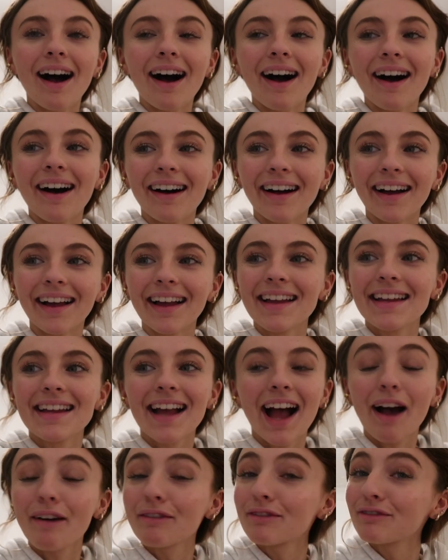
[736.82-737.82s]
I
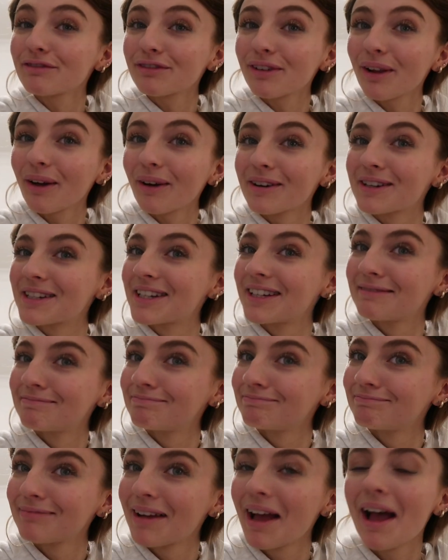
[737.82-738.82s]
haven't vlogged
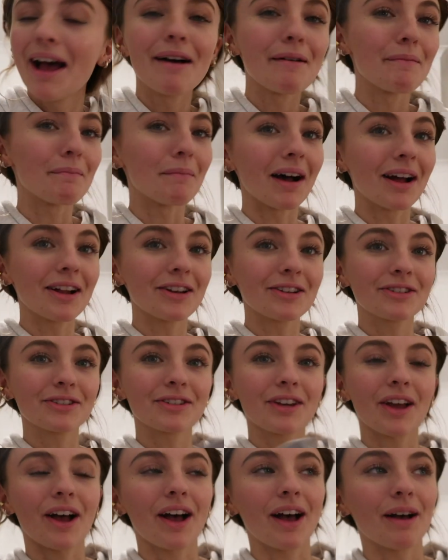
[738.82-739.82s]

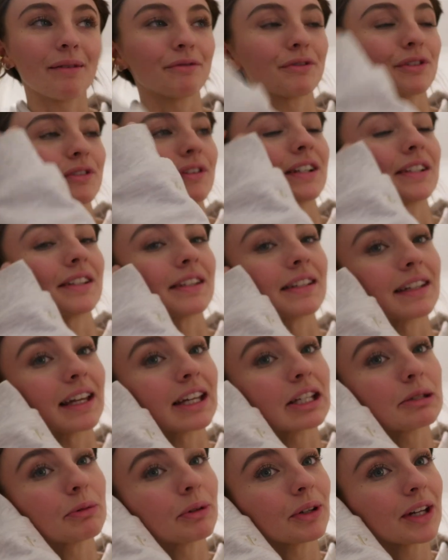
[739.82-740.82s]
much for the rest of the
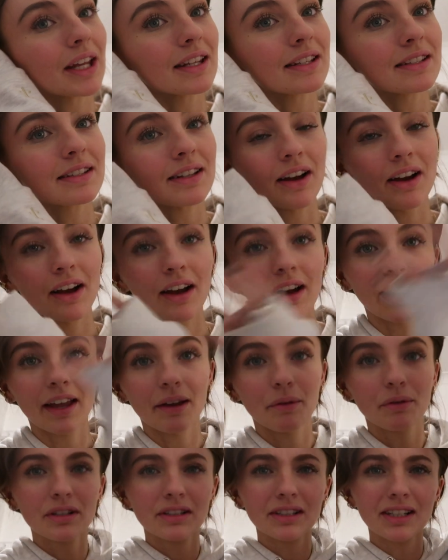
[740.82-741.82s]
day, to be honest.
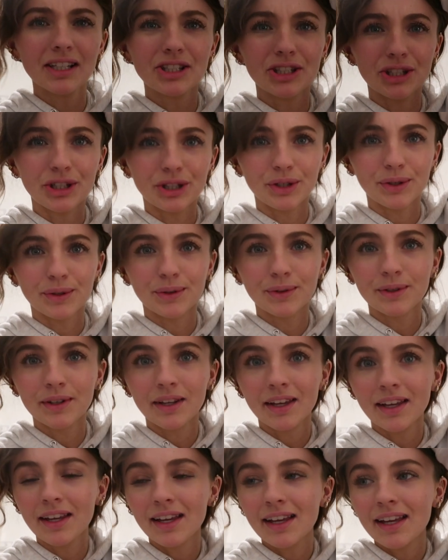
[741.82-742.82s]
What did I do?
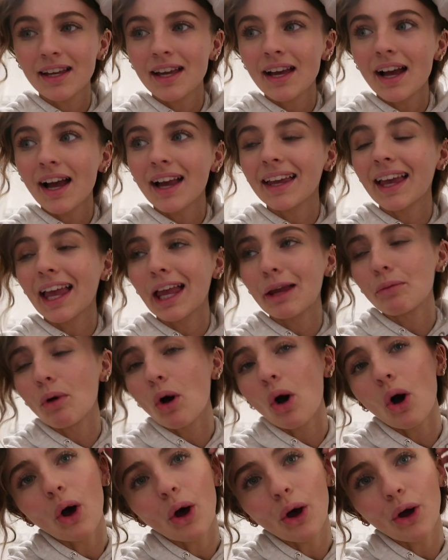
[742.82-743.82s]
Came
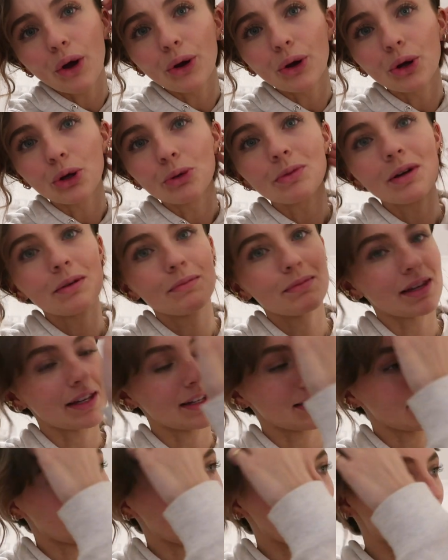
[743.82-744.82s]
home, me
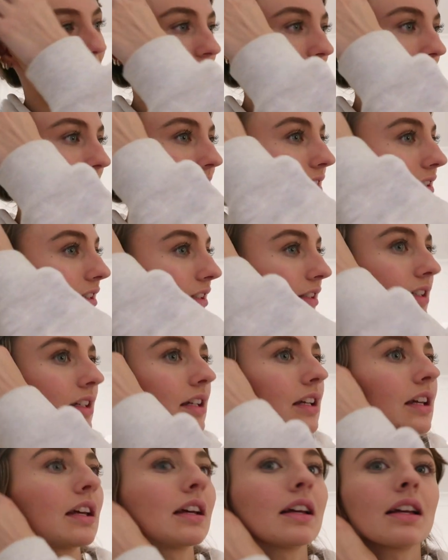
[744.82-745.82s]
and Dad
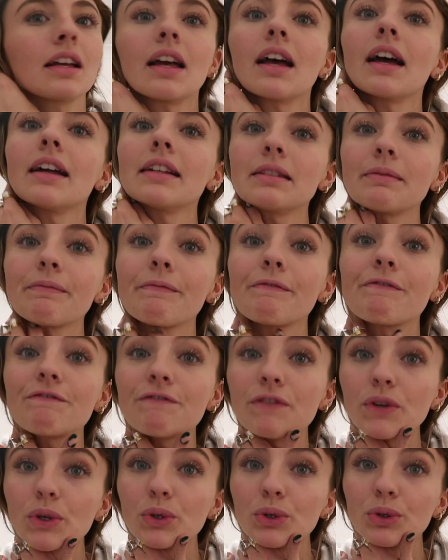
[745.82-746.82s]
had some
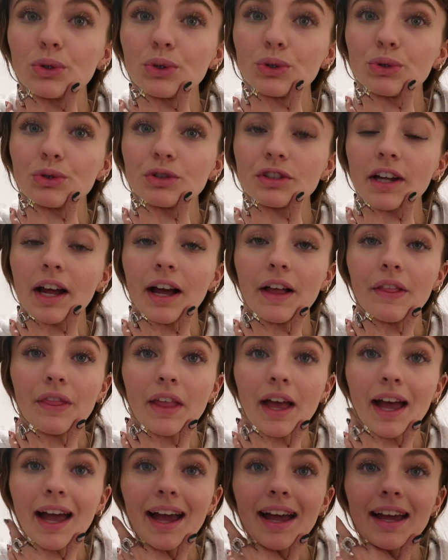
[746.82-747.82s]
food, and
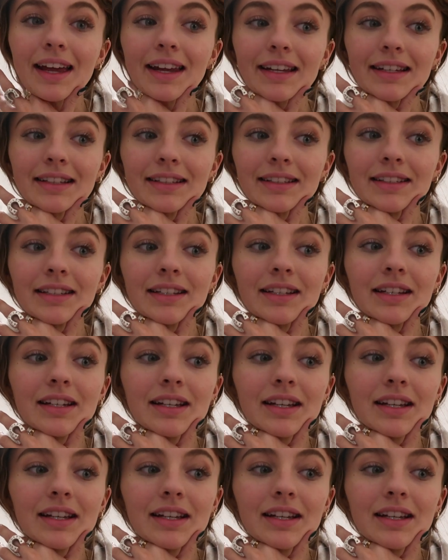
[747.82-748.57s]
then